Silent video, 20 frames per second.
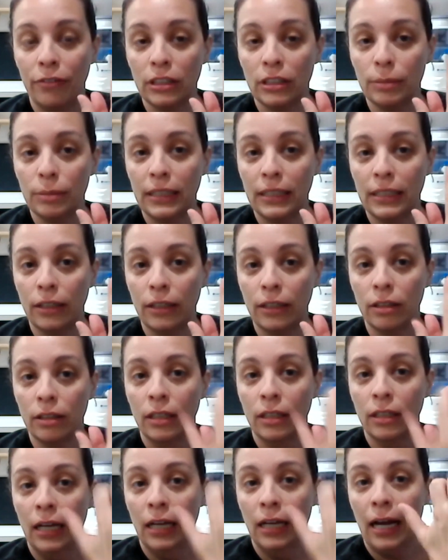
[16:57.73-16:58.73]
here,
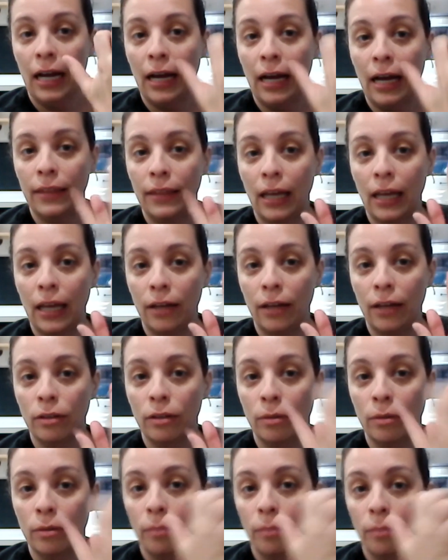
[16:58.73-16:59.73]
and then
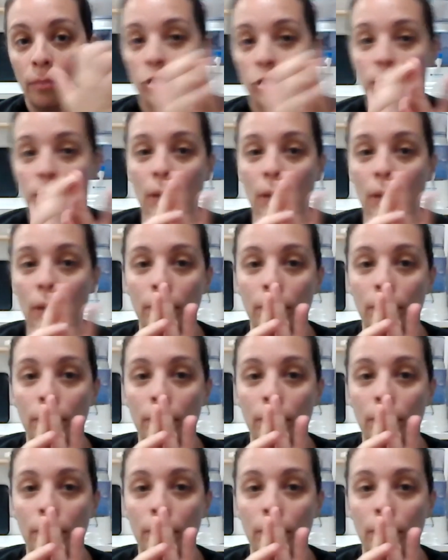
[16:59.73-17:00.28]
just pump.